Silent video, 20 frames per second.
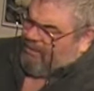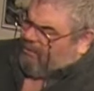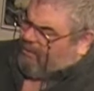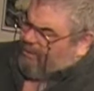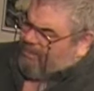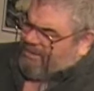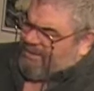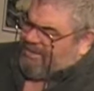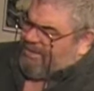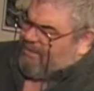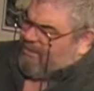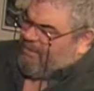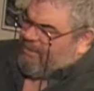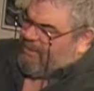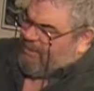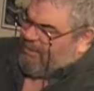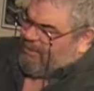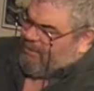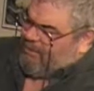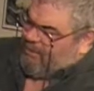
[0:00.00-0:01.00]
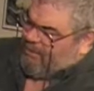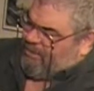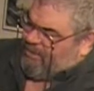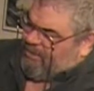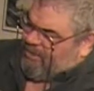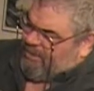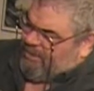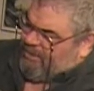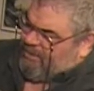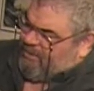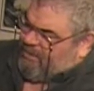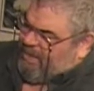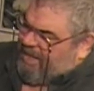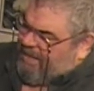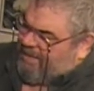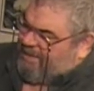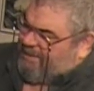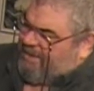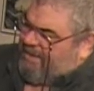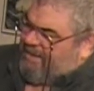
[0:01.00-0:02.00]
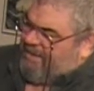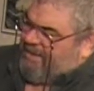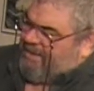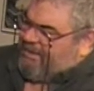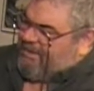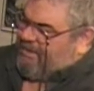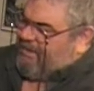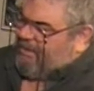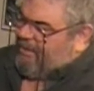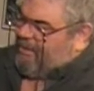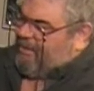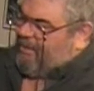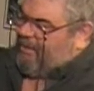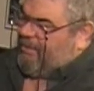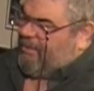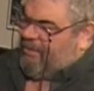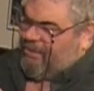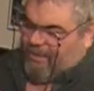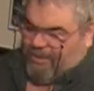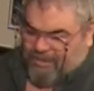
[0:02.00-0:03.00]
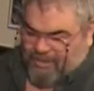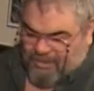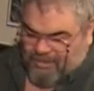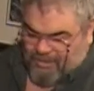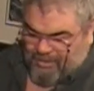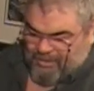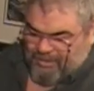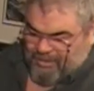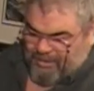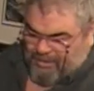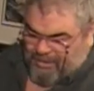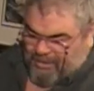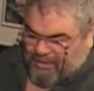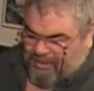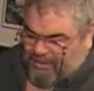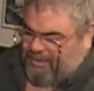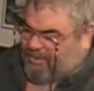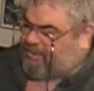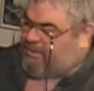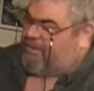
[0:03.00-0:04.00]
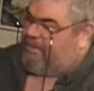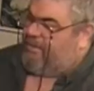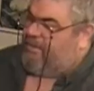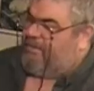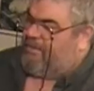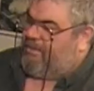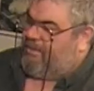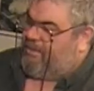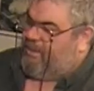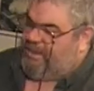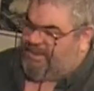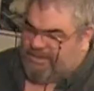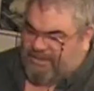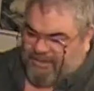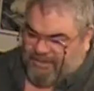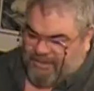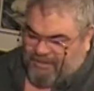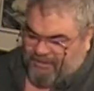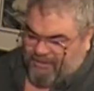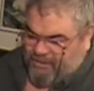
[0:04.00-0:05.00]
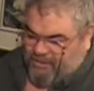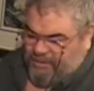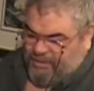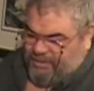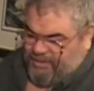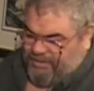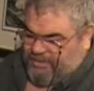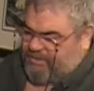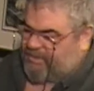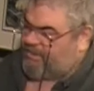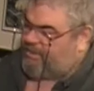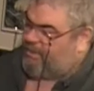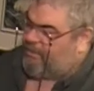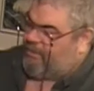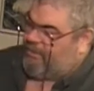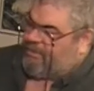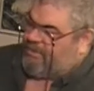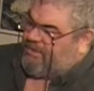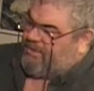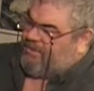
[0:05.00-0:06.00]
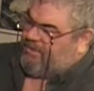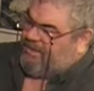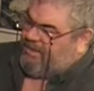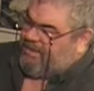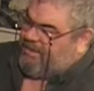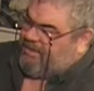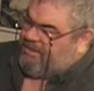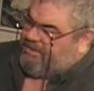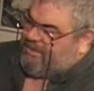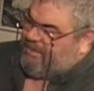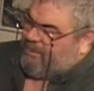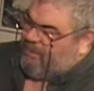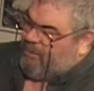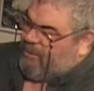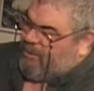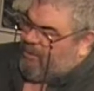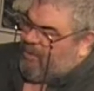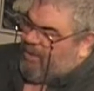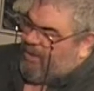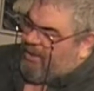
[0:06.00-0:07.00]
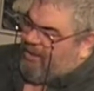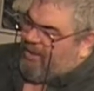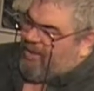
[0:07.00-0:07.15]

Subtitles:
put some solution on his pet keys and basically ruined the looks of the keys. They were not